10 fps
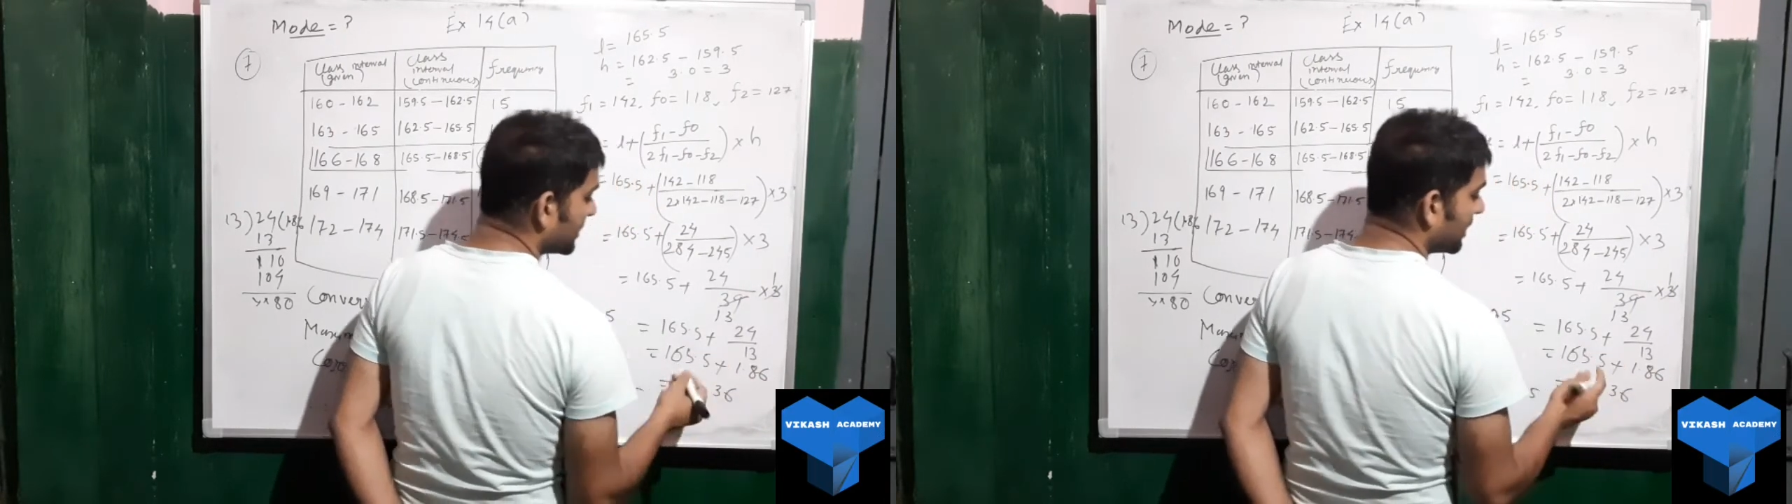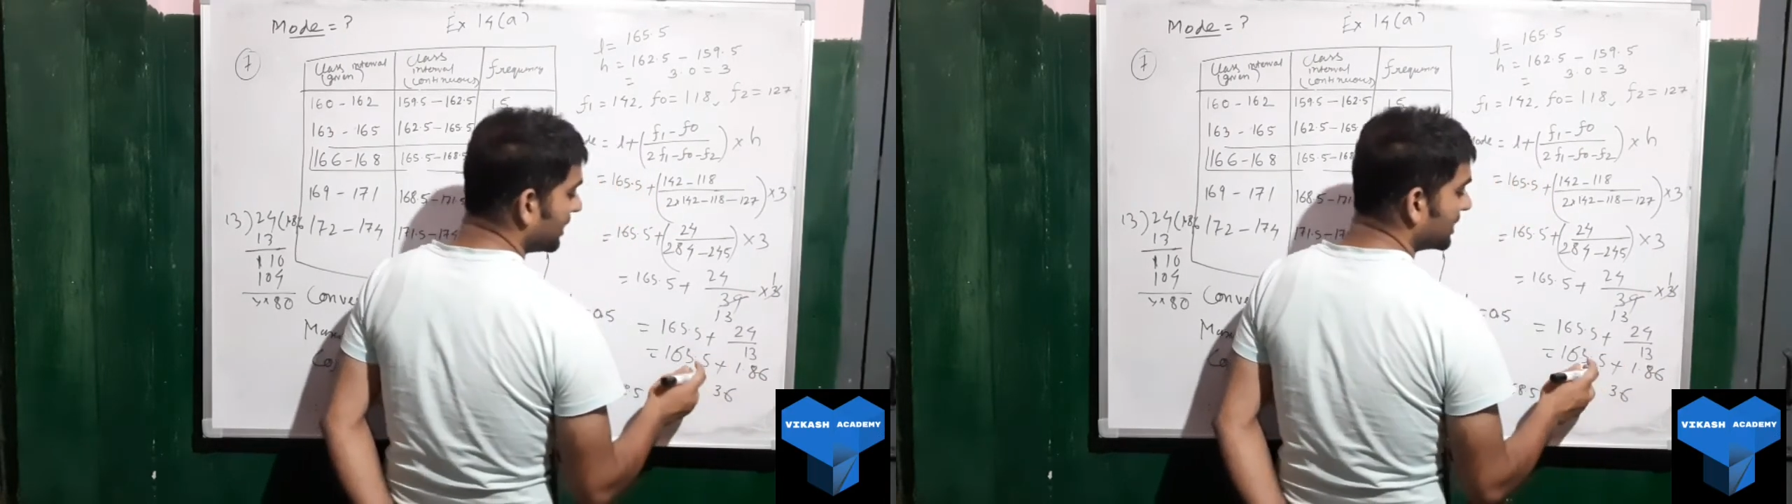
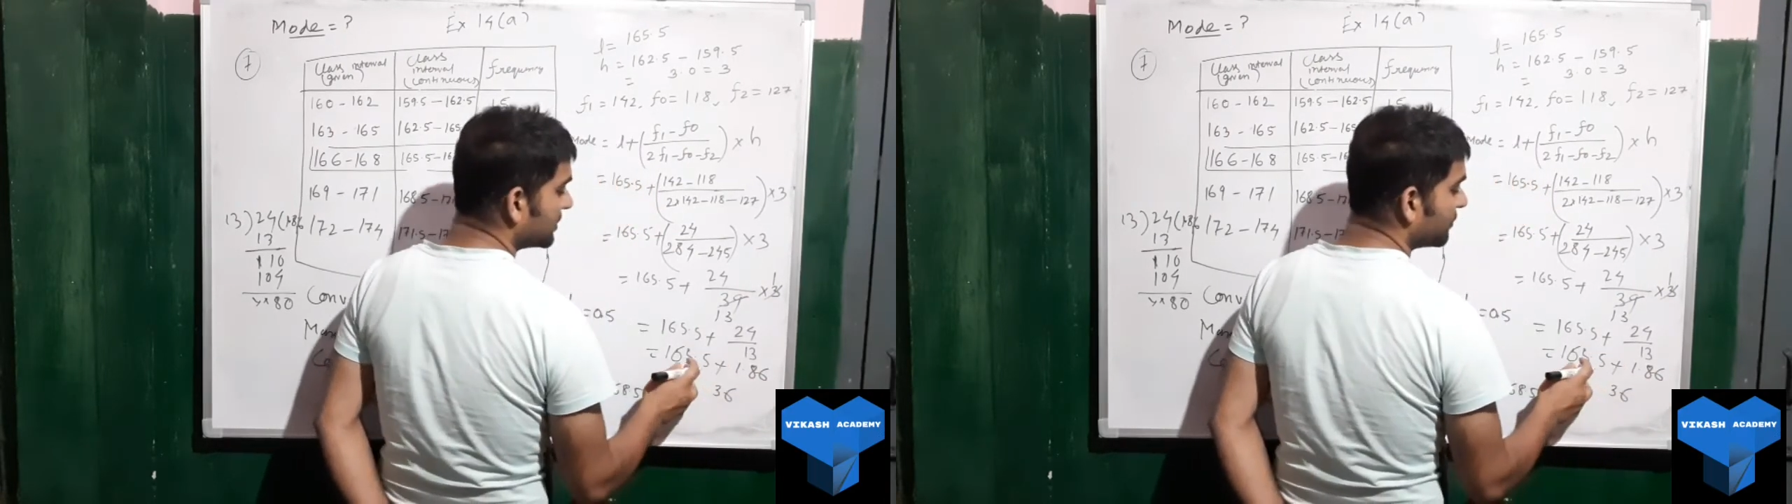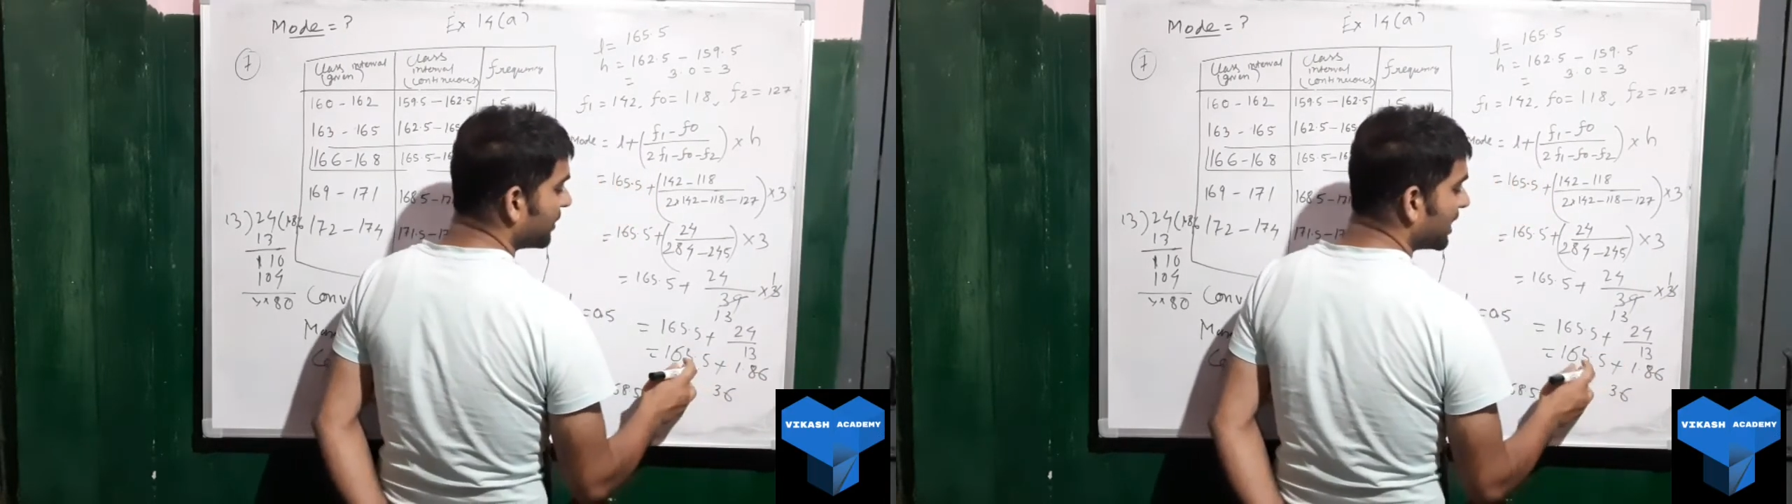
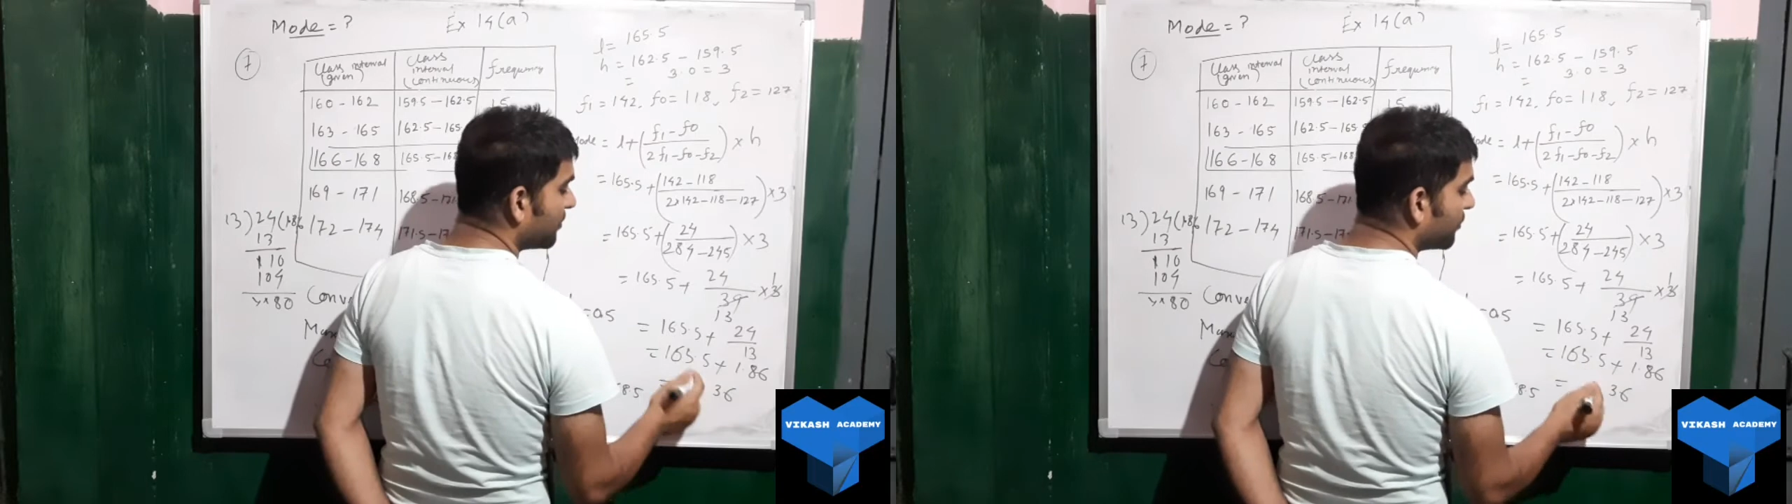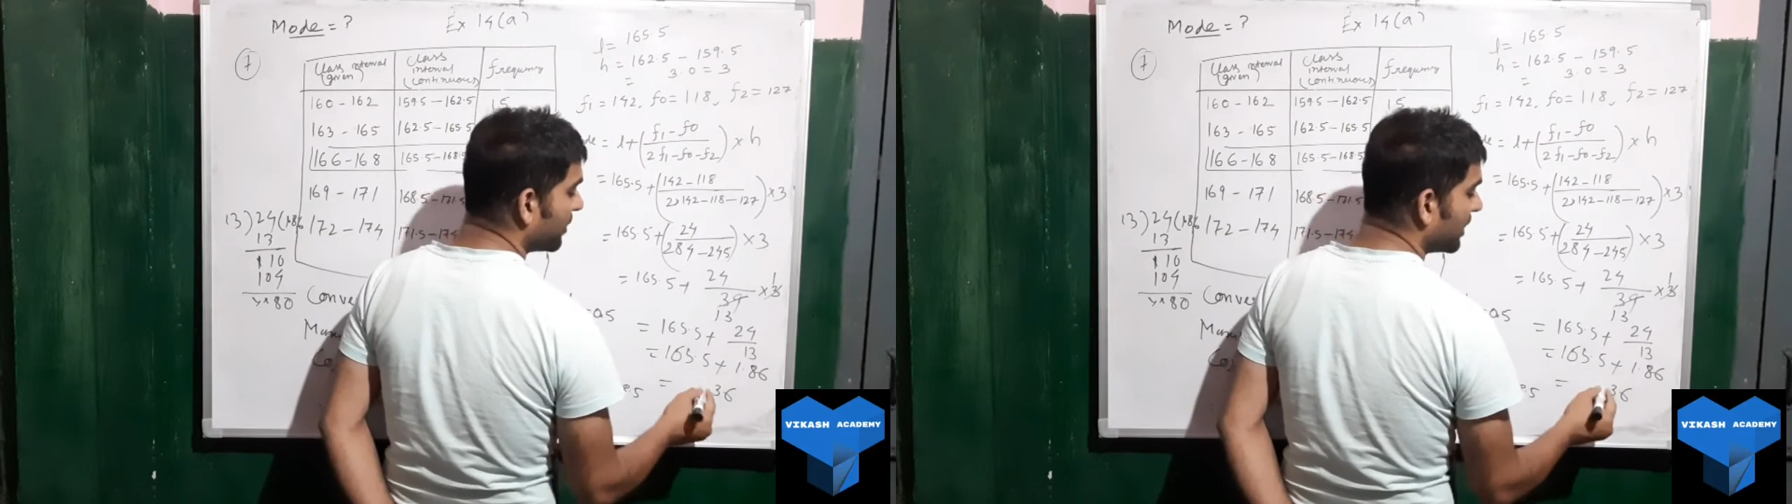Next
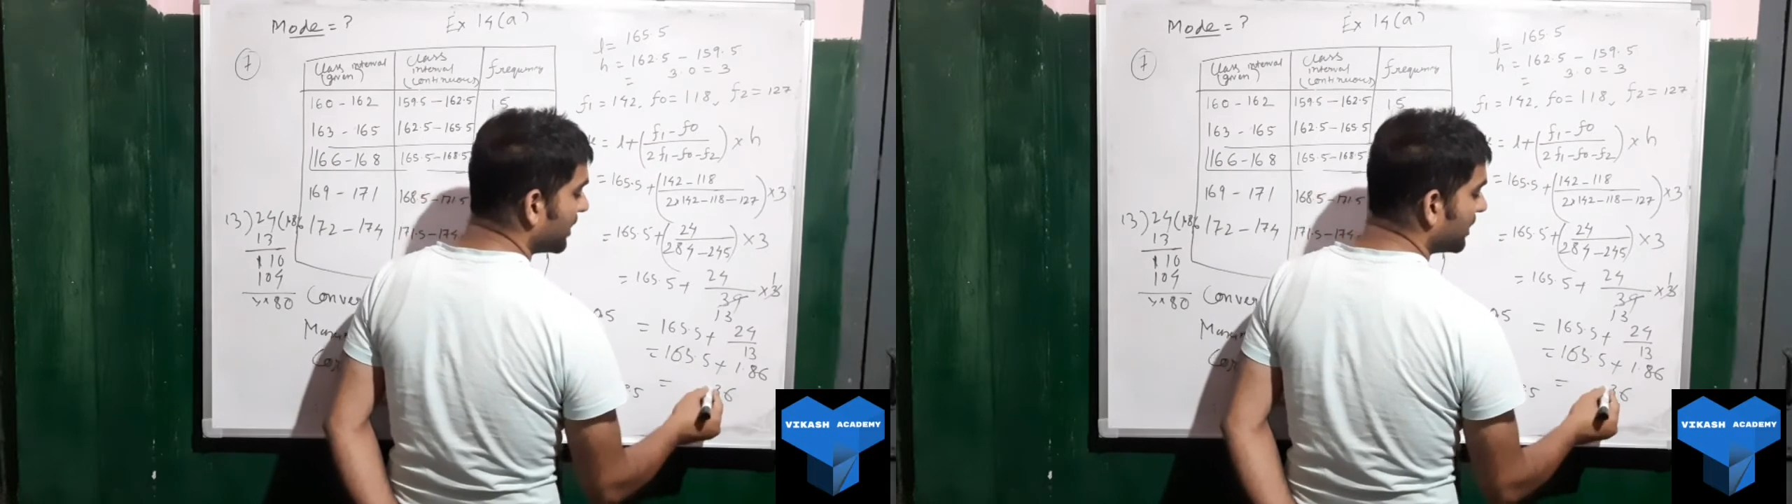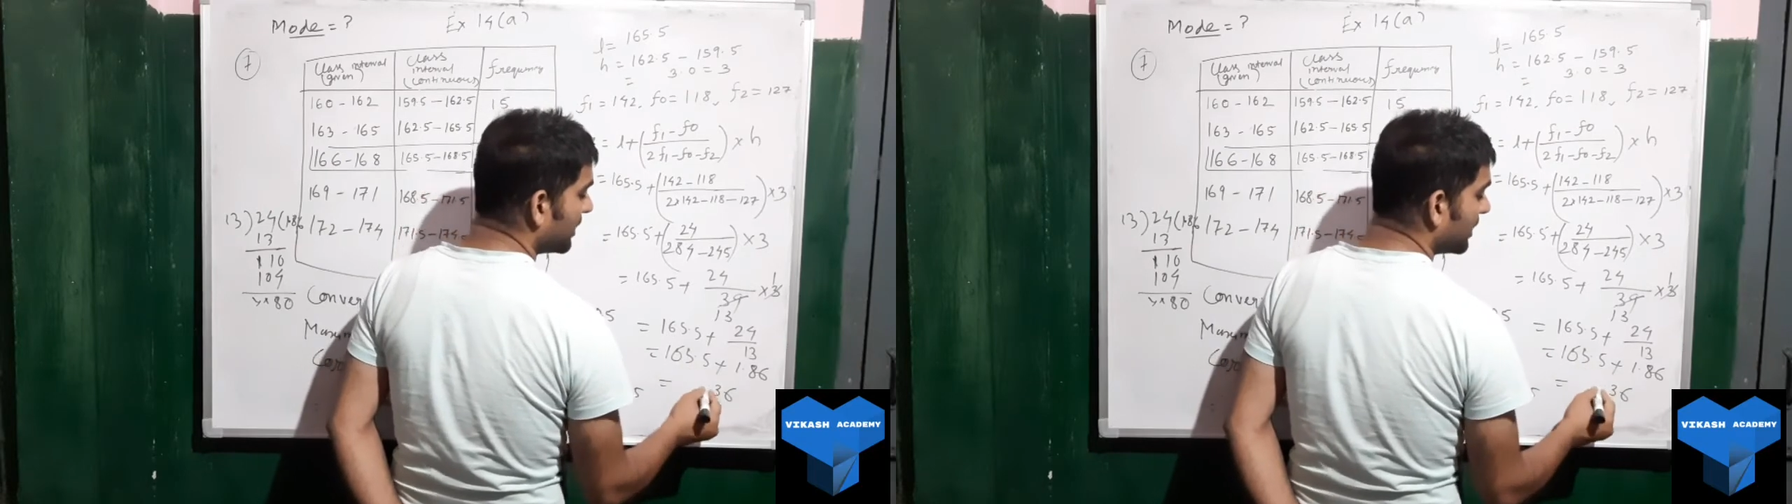5,
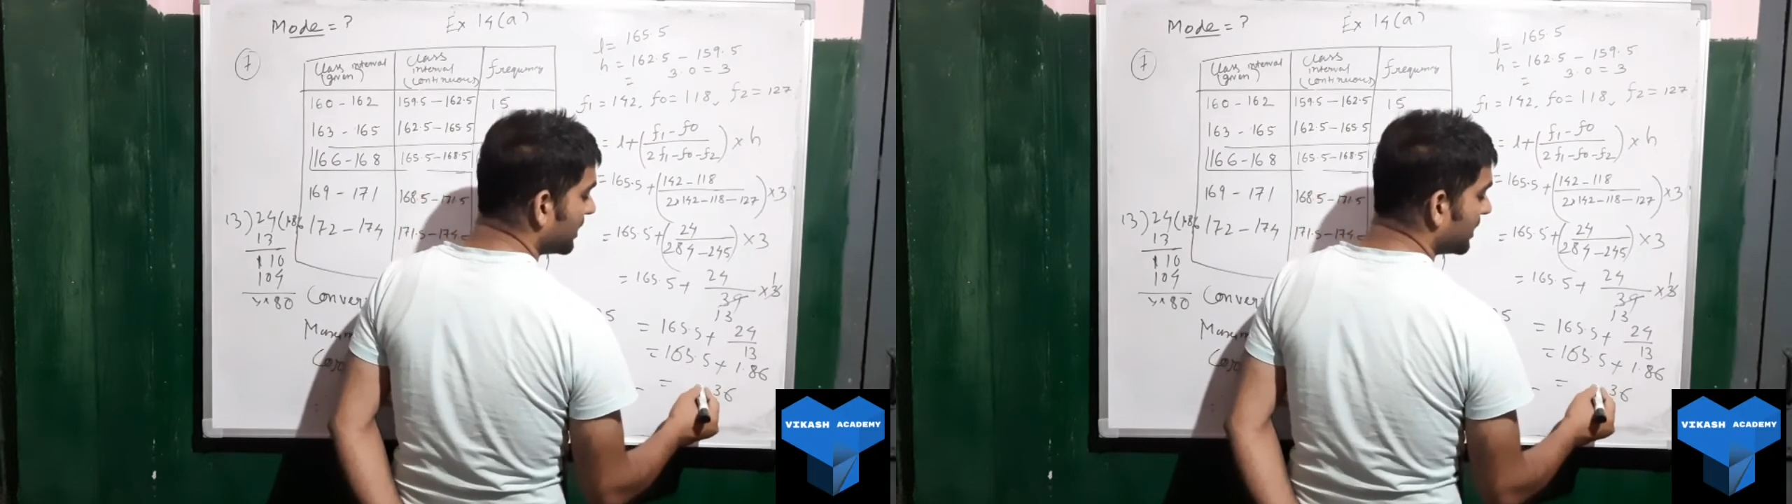1,